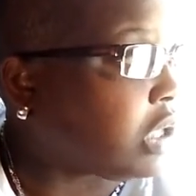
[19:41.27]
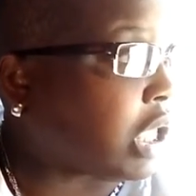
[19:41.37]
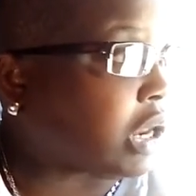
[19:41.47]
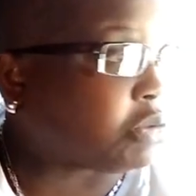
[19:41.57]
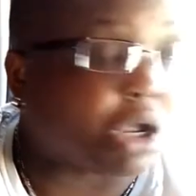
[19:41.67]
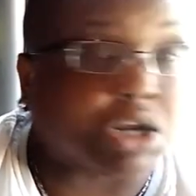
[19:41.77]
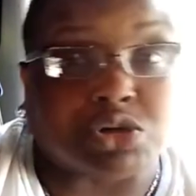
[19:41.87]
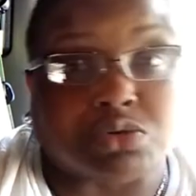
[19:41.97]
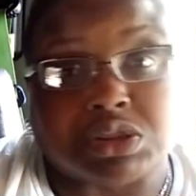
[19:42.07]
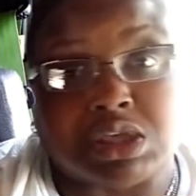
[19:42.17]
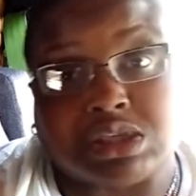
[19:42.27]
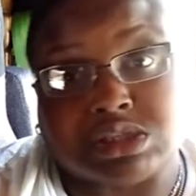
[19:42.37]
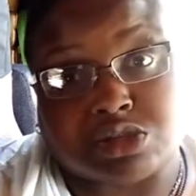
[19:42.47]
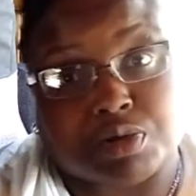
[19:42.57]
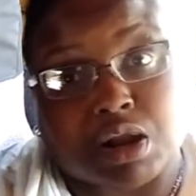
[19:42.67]
and I'm trying to do
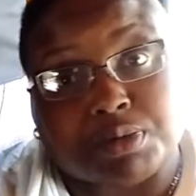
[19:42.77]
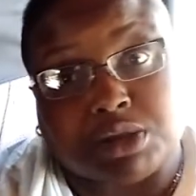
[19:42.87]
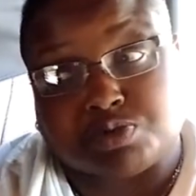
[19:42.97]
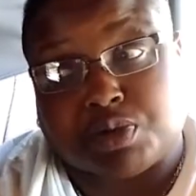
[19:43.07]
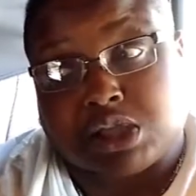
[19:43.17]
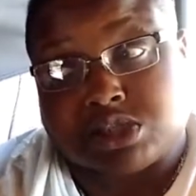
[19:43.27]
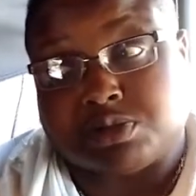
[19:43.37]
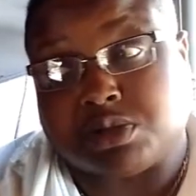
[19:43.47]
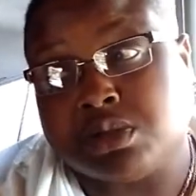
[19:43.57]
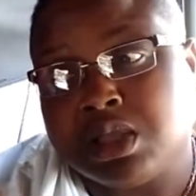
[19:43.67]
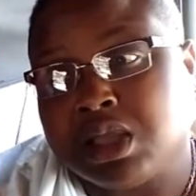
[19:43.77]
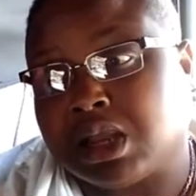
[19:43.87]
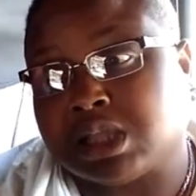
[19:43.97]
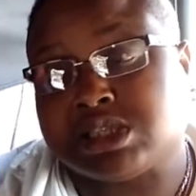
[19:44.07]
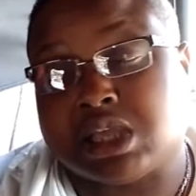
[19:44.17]
things as properly as possible.
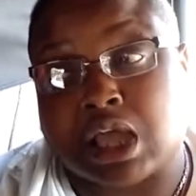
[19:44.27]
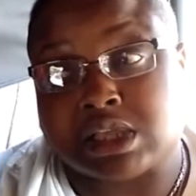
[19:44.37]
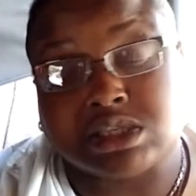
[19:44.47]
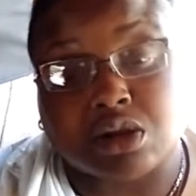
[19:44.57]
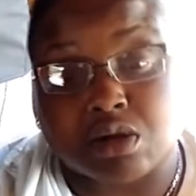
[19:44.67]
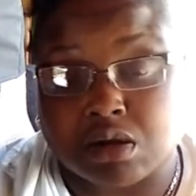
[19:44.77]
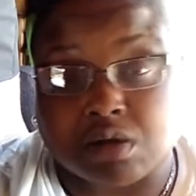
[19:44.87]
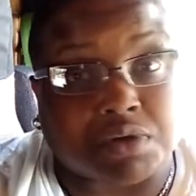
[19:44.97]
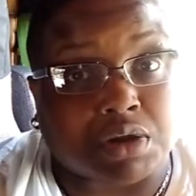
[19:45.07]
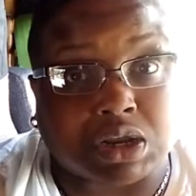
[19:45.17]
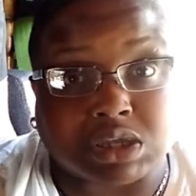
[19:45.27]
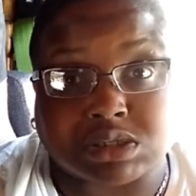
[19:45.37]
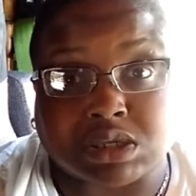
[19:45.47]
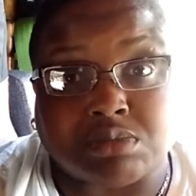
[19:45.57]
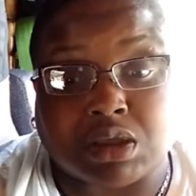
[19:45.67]
Like I said, I sent her a very
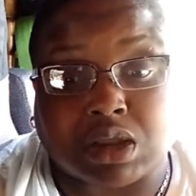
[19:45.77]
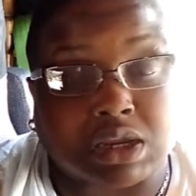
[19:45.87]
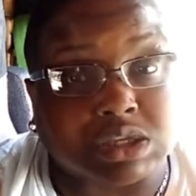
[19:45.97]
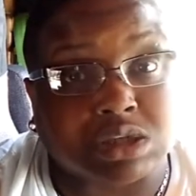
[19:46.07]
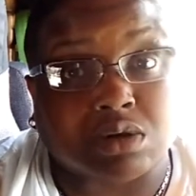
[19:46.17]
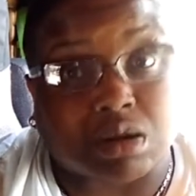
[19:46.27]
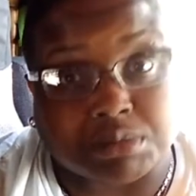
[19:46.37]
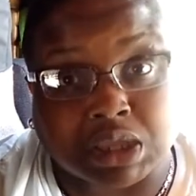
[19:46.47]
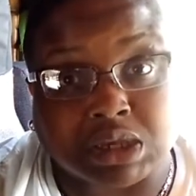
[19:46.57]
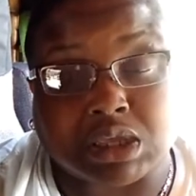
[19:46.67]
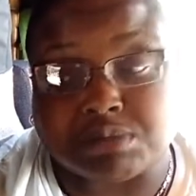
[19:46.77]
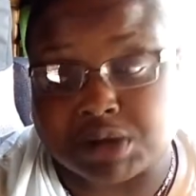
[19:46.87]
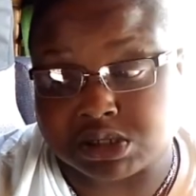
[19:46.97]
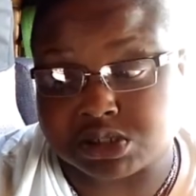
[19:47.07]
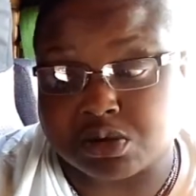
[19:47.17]
nice email. I didn't tell her I'm ending it,
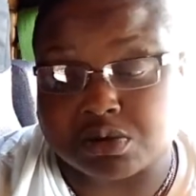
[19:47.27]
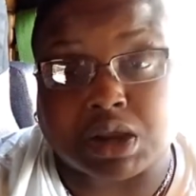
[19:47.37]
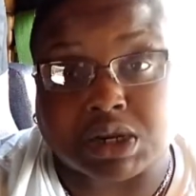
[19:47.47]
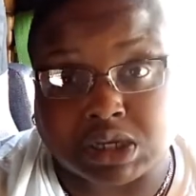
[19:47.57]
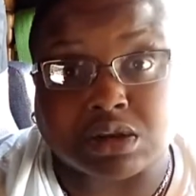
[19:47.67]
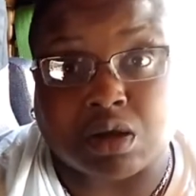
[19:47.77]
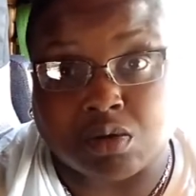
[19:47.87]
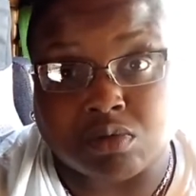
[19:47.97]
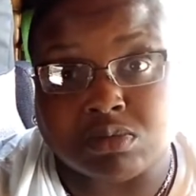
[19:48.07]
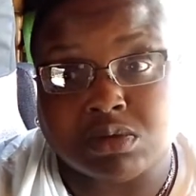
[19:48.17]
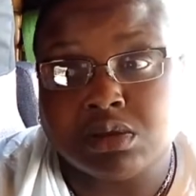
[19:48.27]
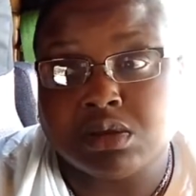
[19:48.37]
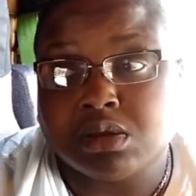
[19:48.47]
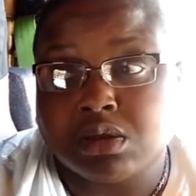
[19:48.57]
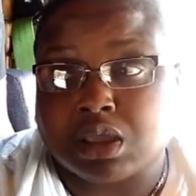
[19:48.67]
but I just told her I need to get home
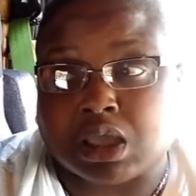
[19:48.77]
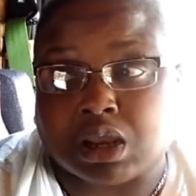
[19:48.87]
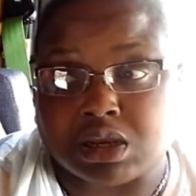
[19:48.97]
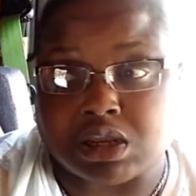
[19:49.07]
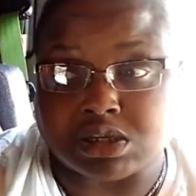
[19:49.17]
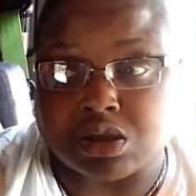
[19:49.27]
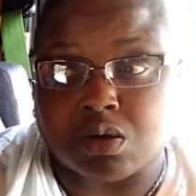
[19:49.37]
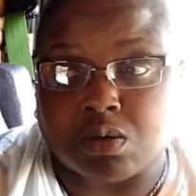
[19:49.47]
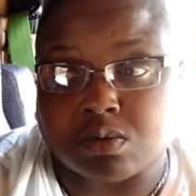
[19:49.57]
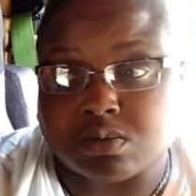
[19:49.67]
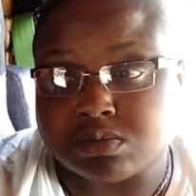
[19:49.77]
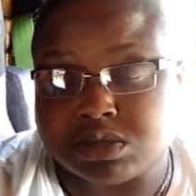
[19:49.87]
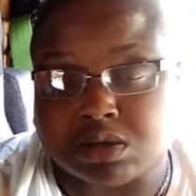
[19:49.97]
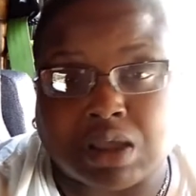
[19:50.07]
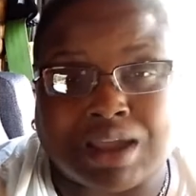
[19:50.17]
and I need to go
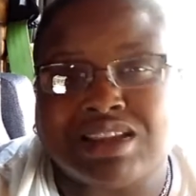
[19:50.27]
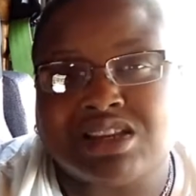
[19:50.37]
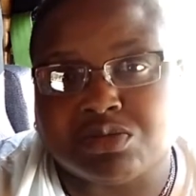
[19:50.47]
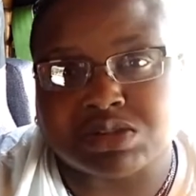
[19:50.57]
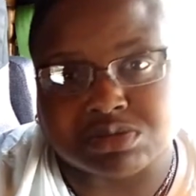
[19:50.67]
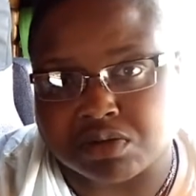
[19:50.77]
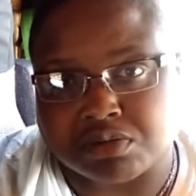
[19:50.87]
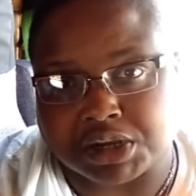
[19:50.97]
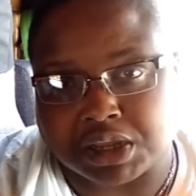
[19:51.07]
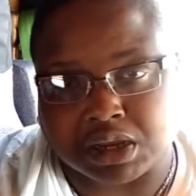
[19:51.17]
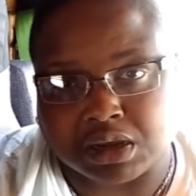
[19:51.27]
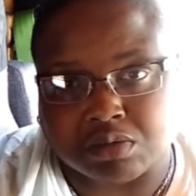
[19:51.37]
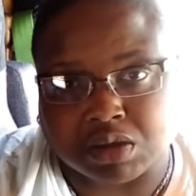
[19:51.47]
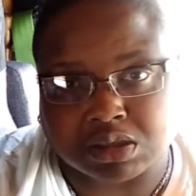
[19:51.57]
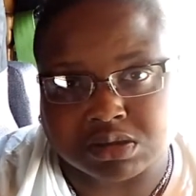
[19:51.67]
deal. I need to deal with some stuff with my dad
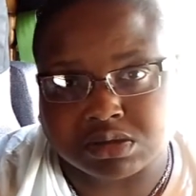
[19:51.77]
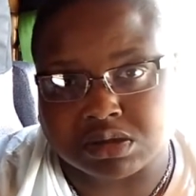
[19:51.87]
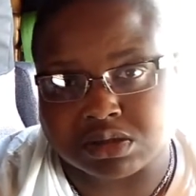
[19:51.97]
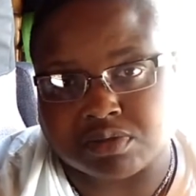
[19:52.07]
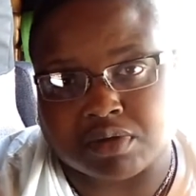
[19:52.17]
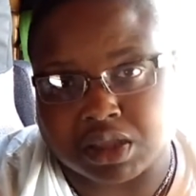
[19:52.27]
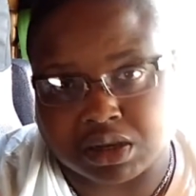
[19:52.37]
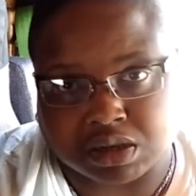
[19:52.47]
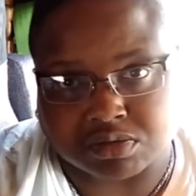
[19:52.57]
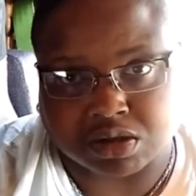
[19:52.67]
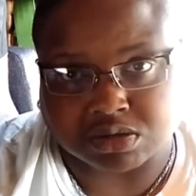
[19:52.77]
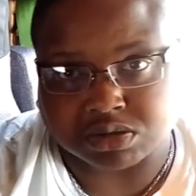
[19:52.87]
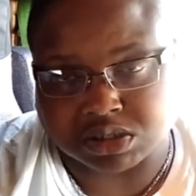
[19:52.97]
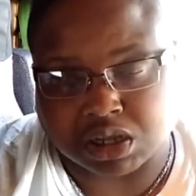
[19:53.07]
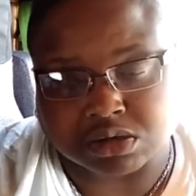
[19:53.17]
anyway because I already had to talk
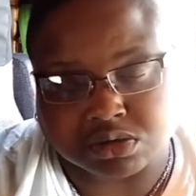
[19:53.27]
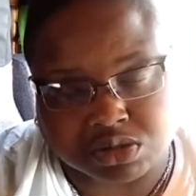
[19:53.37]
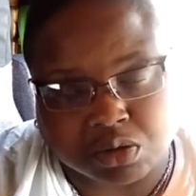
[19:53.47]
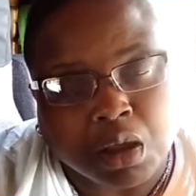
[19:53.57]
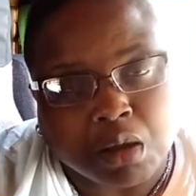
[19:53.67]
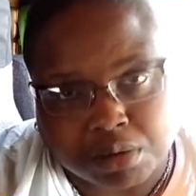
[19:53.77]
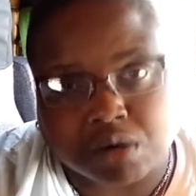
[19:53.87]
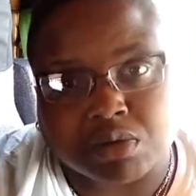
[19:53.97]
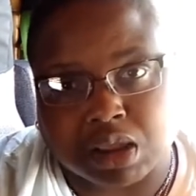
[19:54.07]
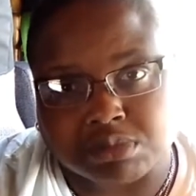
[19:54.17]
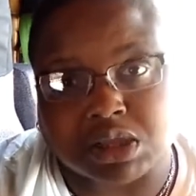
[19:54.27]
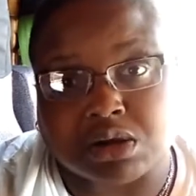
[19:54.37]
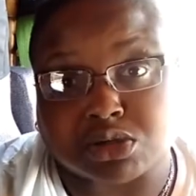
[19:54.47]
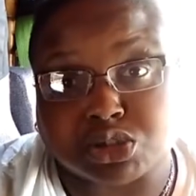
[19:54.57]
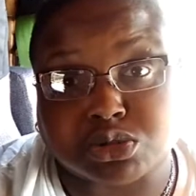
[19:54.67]
to the doctor. So part of what I'm
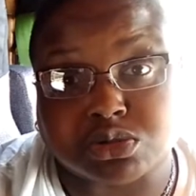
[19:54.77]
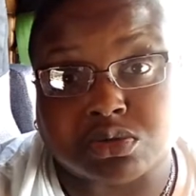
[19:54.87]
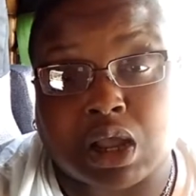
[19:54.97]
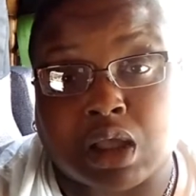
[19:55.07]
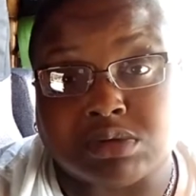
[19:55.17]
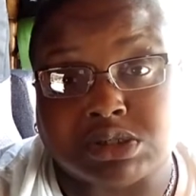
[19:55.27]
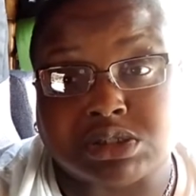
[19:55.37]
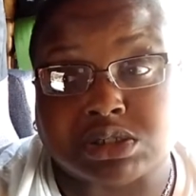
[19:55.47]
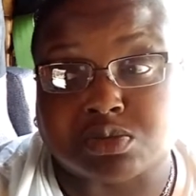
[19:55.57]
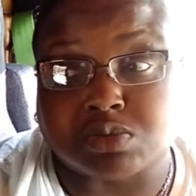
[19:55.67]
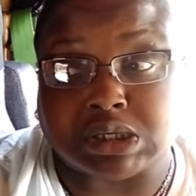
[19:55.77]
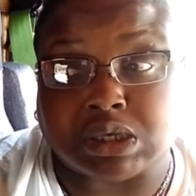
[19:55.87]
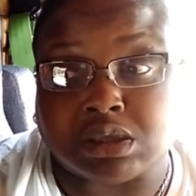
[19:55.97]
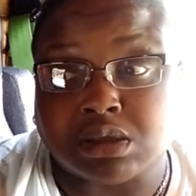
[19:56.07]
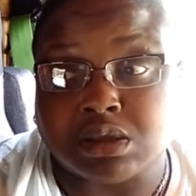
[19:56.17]
telling her is true. I was just
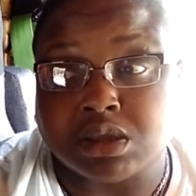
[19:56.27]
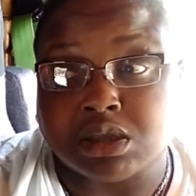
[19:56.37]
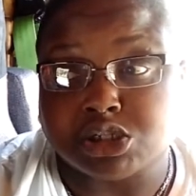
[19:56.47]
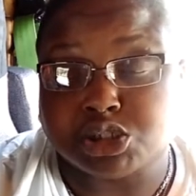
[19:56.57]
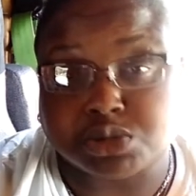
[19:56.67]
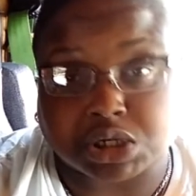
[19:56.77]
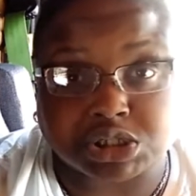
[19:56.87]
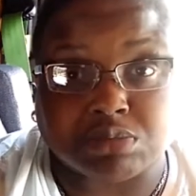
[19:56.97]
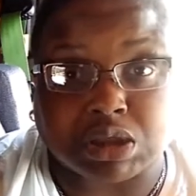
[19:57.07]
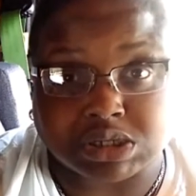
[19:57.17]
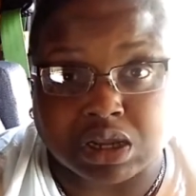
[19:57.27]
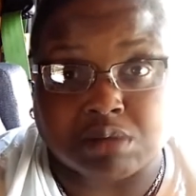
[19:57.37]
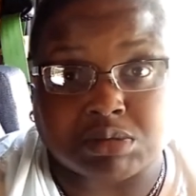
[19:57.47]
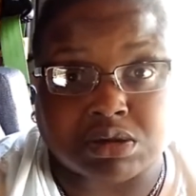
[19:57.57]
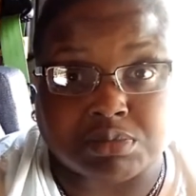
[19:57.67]
really stretching my
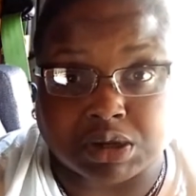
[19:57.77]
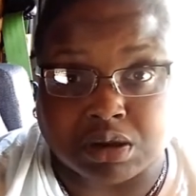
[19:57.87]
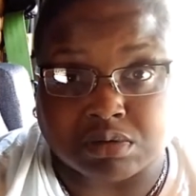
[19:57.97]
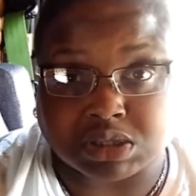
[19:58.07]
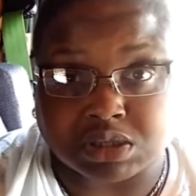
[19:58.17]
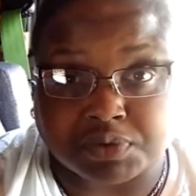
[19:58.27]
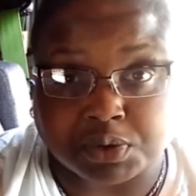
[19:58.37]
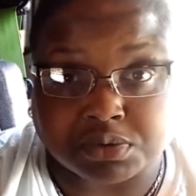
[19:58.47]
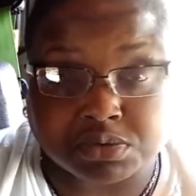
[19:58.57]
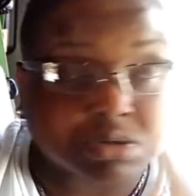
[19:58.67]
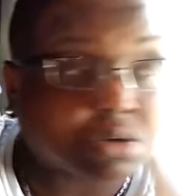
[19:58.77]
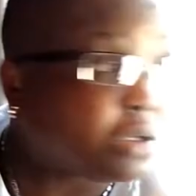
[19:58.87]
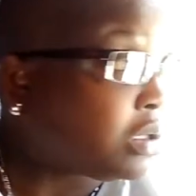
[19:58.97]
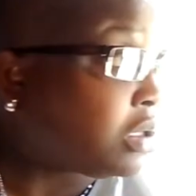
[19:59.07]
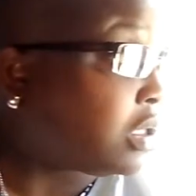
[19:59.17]
time a little bit longer with these fools,
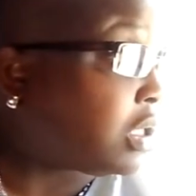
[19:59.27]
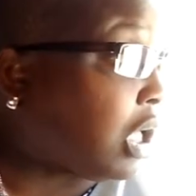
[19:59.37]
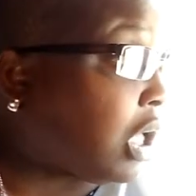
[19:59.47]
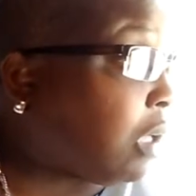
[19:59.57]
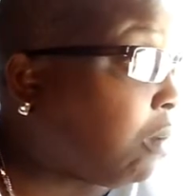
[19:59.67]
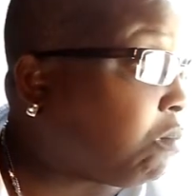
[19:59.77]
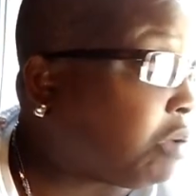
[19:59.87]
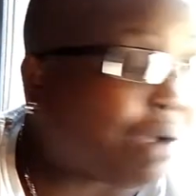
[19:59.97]
um,